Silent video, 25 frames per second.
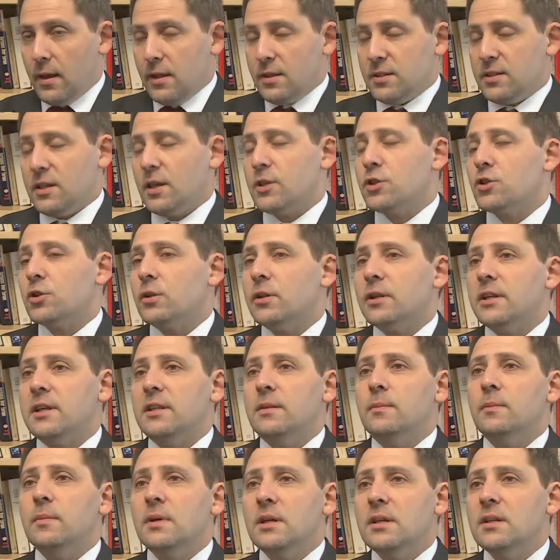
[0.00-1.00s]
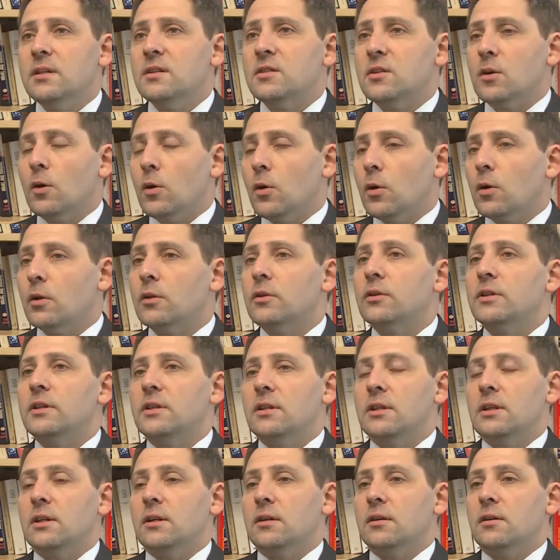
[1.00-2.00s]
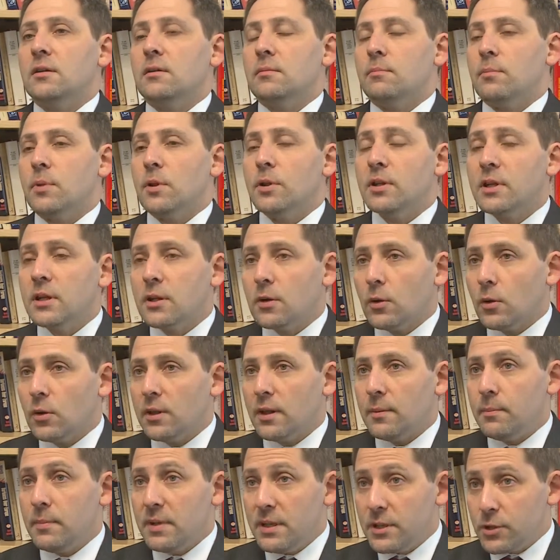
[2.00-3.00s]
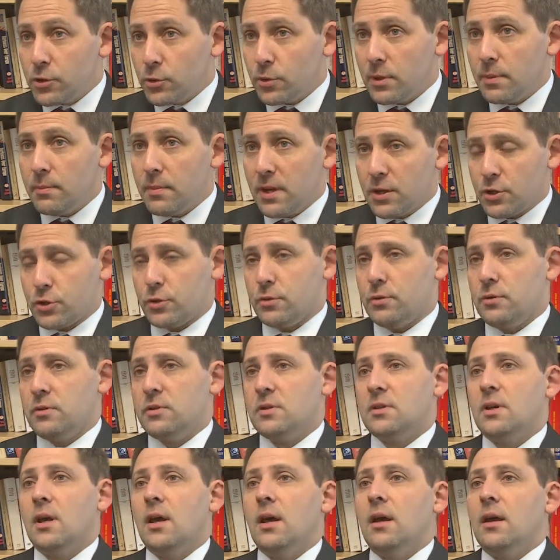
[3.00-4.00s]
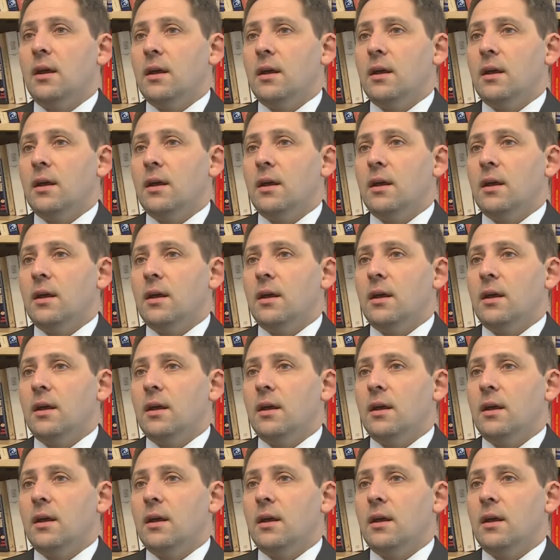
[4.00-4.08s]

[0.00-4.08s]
Essentially, it means all the political and military measures